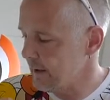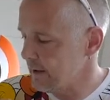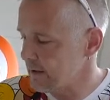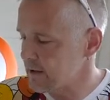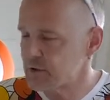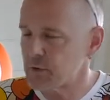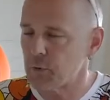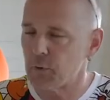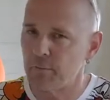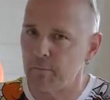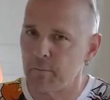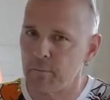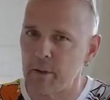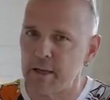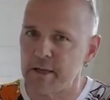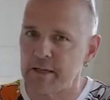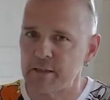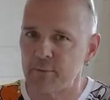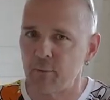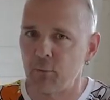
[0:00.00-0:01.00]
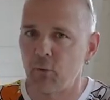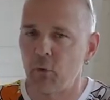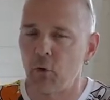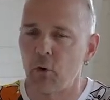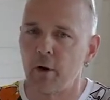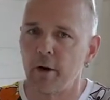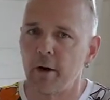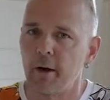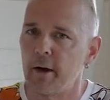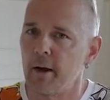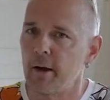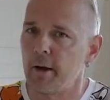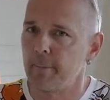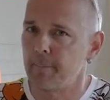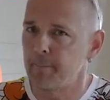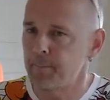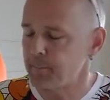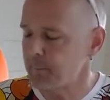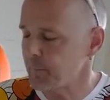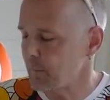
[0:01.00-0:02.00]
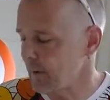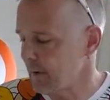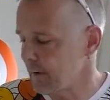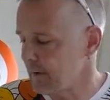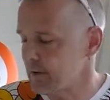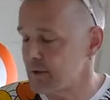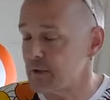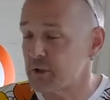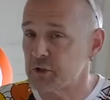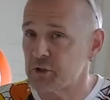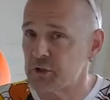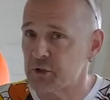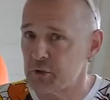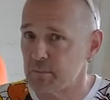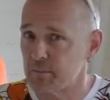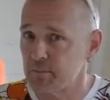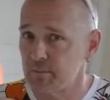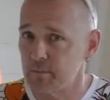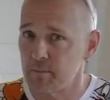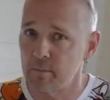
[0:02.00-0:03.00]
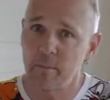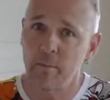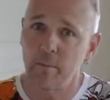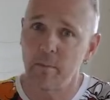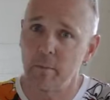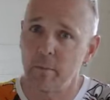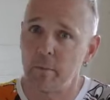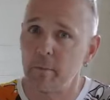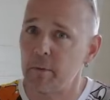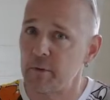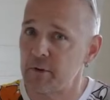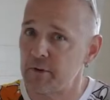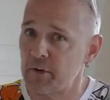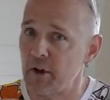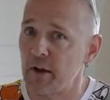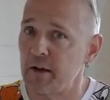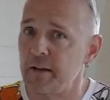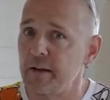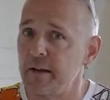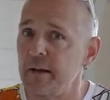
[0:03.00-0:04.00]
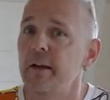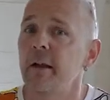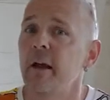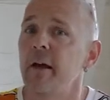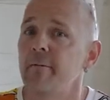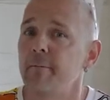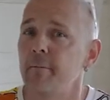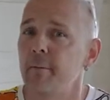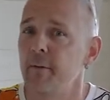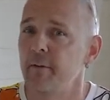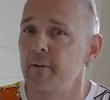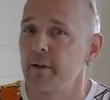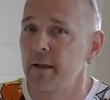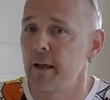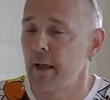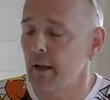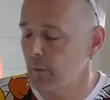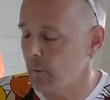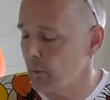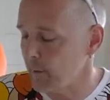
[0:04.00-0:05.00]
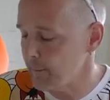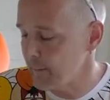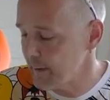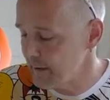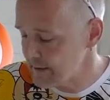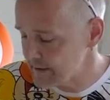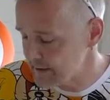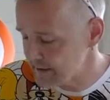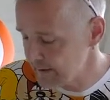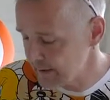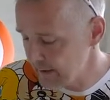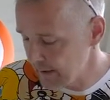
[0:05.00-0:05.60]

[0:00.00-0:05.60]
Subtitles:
sort of place for some tiny FPV equipment.